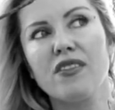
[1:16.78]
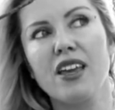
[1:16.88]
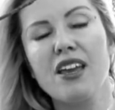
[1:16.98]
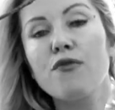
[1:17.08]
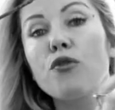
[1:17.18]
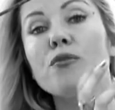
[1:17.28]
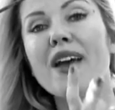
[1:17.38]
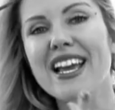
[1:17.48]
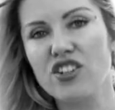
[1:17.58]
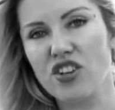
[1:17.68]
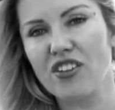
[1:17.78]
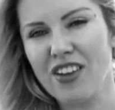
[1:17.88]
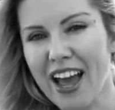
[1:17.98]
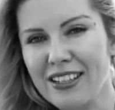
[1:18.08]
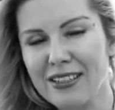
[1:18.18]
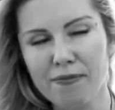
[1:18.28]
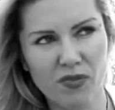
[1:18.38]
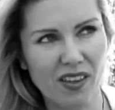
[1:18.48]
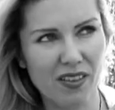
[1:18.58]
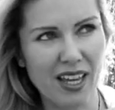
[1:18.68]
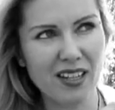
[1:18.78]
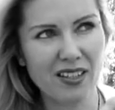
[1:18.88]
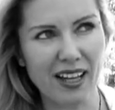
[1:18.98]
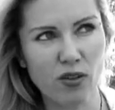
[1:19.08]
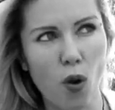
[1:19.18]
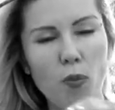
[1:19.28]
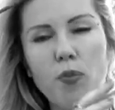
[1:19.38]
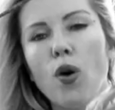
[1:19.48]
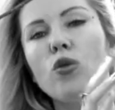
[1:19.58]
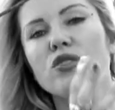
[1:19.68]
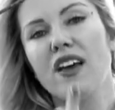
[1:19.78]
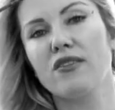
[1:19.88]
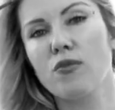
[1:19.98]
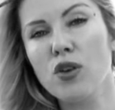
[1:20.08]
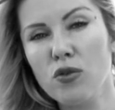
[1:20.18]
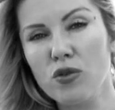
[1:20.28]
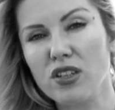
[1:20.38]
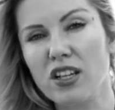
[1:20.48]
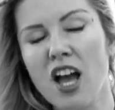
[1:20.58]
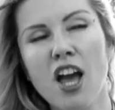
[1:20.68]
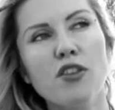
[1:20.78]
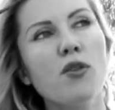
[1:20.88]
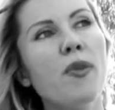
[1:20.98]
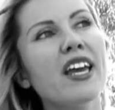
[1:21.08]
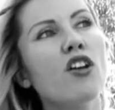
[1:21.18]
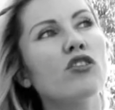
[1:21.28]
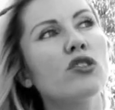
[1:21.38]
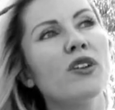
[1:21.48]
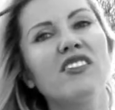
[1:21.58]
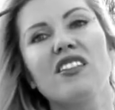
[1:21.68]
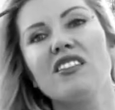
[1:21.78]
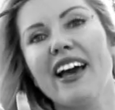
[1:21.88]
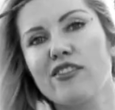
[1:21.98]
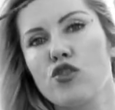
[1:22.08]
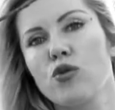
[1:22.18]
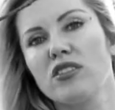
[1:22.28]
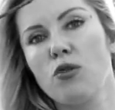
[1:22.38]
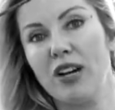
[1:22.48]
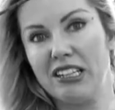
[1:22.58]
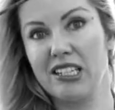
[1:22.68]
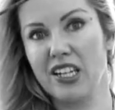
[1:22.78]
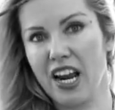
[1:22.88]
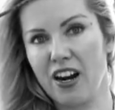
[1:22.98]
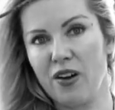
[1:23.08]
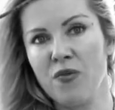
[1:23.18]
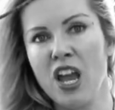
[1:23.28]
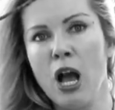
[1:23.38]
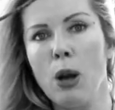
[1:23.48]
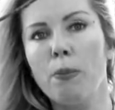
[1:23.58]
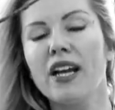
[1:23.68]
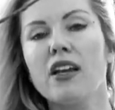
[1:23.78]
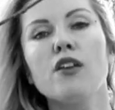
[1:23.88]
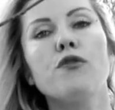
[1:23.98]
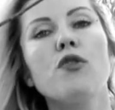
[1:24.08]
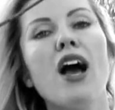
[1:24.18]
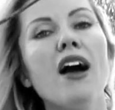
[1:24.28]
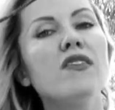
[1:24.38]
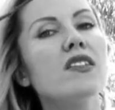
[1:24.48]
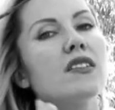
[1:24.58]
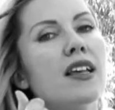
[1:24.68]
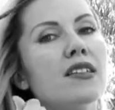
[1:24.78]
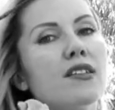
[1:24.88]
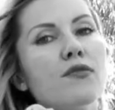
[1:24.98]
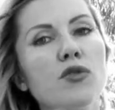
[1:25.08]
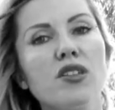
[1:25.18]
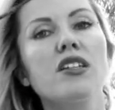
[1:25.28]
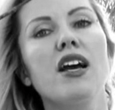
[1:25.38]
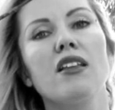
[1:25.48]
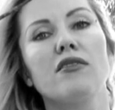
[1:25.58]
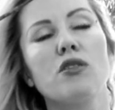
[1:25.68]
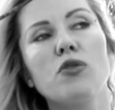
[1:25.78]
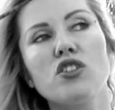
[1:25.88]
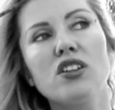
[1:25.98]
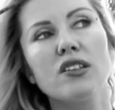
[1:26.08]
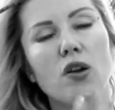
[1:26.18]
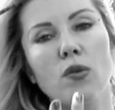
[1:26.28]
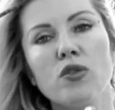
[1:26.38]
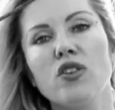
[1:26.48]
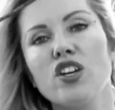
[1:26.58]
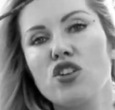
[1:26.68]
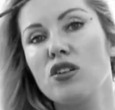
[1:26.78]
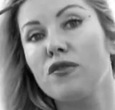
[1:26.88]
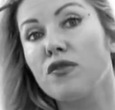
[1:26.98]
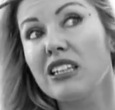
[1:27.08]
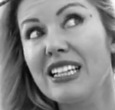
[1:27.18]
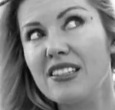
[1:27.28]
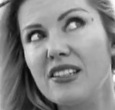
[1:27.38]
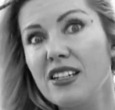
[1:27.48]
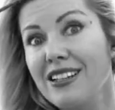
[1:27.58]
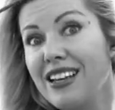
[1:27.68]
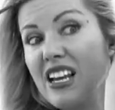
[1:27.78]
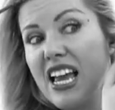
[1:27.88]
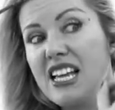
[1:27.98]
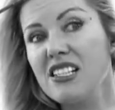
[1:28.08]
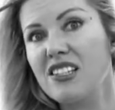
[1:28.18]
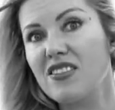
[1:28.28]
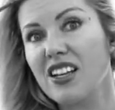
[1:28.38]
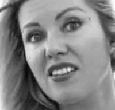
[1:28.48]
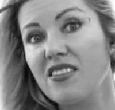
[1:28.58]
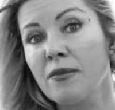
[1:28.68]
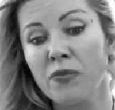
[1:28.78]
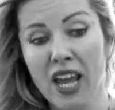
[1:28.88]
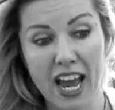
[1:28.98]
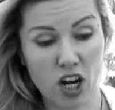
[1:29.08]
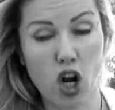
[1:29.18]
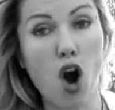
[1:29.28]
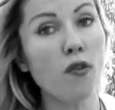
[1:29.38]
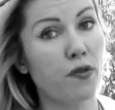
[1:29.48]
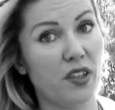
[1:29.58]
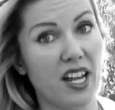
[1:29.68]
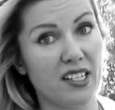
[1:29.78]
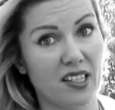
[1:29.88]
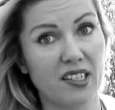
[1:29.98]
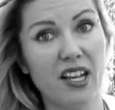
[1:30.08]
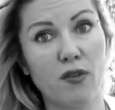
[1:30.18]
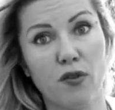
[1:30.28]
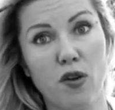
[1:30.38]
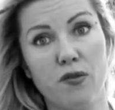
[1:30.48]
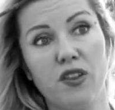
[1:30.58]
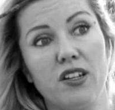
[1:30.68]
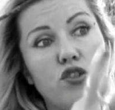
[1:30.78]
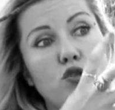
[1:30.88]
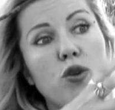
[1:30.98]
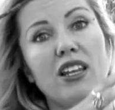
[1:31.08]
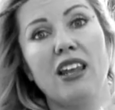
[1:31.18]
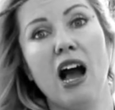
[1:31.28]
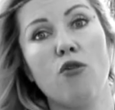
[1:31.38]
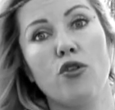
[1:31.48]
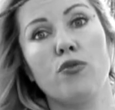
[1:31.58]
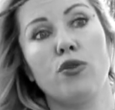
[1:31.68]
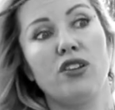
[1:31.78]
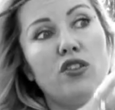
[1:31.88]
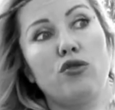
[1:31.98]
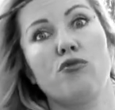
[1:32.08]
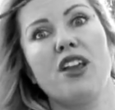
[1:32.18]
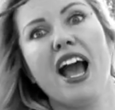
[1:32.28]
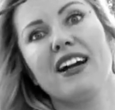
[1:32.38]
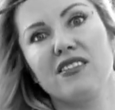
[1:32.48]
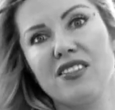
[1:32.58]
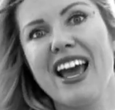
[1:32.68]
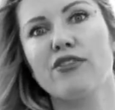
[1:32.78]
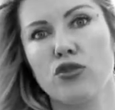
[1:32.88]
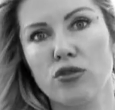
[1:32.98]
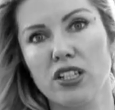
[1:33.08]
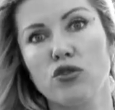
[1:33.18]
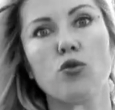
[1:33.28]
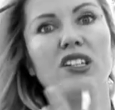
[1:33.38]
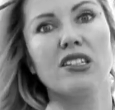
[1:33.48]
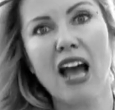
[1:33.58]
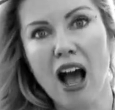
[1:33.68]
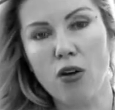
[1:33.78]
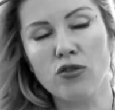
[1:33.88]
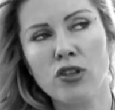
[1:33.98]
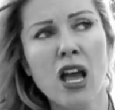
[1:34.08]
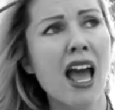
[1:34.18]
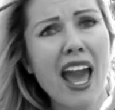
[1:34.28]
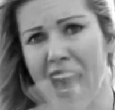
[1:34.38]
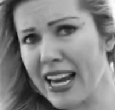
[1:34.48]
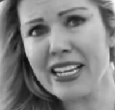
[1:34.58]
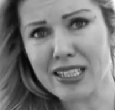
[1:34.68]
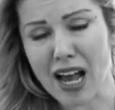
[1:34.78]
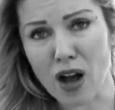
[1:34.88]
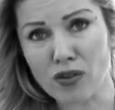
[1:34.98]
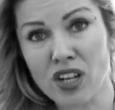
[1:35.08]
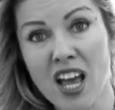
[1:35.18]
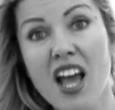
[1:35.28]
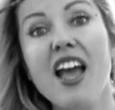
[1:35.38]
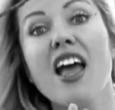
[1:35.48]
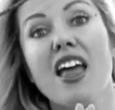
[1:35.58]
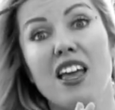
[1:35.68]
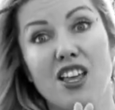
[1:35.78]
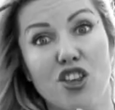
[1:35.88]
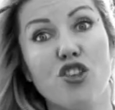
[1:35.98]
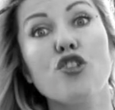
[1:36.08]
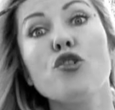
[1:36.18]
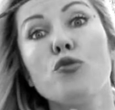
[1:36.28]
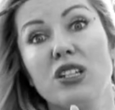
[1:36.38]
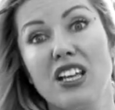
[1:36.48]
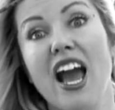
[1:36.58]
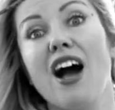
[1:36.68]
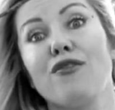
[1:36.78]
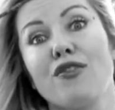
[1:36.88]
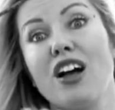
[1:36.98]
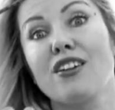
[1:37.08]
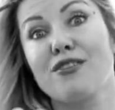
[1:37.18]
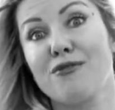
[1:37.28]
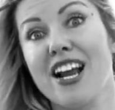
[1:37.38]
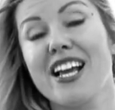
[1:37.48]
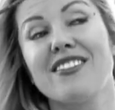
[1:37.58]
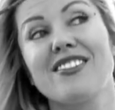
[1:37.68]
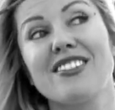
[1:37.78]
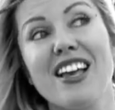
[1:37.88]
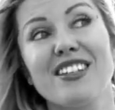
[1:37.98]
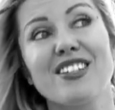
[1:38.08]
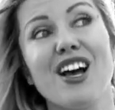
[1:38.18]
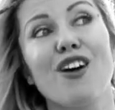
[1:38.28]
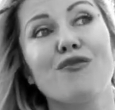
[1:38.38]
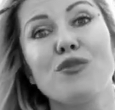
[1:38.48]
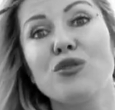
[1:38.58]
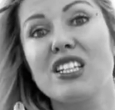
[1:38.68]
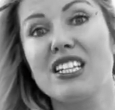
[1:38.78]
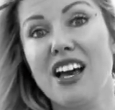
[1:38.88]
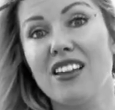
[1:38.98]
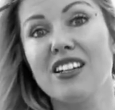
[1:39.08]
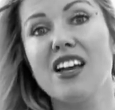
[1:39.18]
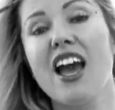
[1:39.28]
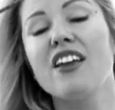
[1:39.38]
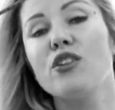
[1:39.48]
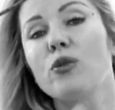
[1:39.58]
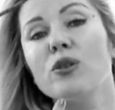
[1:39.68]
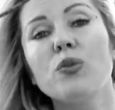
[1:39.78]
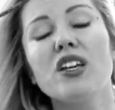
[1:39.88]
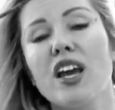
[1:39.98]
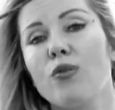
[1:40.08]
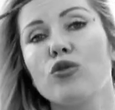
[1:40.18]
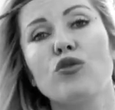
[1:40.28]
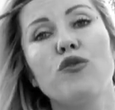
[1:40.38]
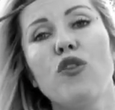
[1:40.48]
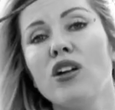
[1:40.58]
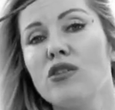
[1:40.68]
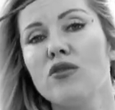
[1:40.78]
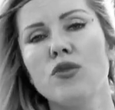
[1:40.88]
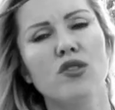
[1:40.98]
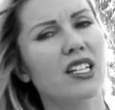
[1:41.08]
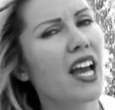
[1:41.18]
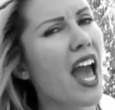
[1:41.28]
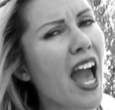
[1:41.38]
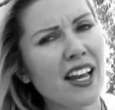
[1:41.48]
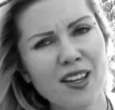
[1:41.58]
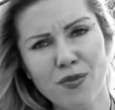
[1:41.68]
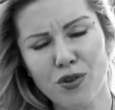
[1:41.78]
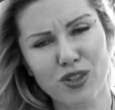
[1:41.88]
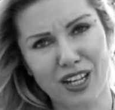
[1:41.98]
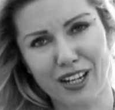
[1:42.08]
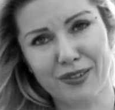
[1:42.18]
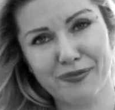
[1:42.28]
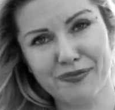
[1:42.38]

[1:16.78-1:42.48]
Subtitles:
information, yes, the things that compose that music. You may not know intellectually what's there. But if you have the sense of musicality, which is a combination of listening and instinct and confidence, the self-confidence to allow your body to react naturally to a sound, any sound, you will have a great sense of musicality and you will be able to follow the music, any music,